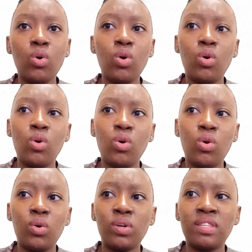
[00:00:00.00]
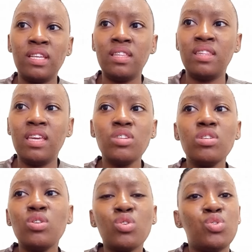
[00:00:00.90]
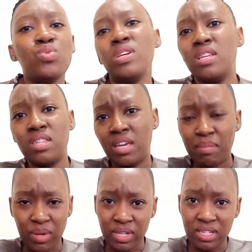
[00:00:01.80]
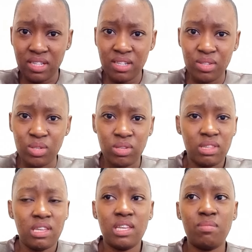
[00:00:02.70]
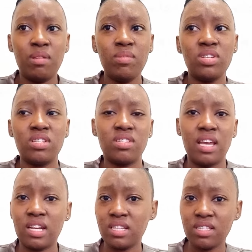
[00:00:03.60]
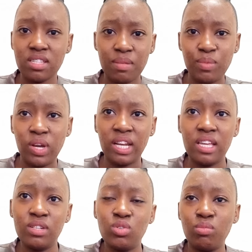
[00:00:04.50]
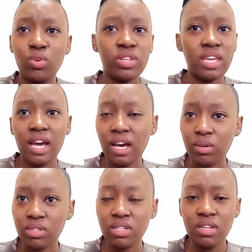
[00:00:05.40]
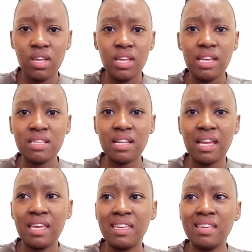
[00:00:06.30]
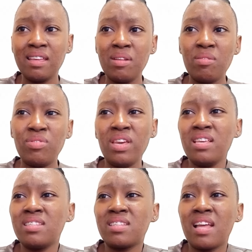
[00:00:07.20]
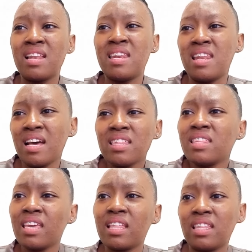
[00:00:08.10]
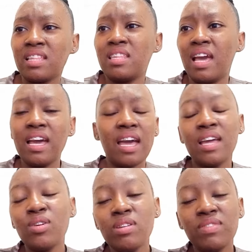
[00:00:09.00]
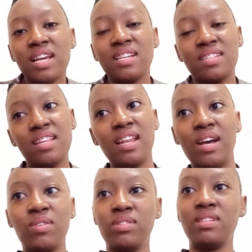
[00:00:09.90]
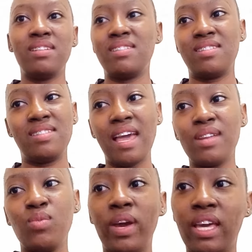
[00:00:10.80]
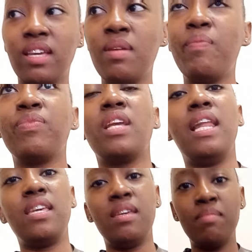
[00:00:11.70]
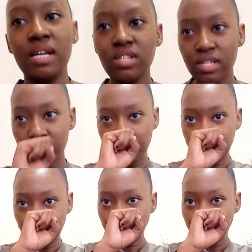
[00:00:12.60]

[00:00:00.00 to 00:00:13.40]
or they, they actually don't do anything about it. You can, they can maybe just arrest someone and tomorrow they're out. It's like there is nothing that they I, I don't even understand how does that work. Like imagine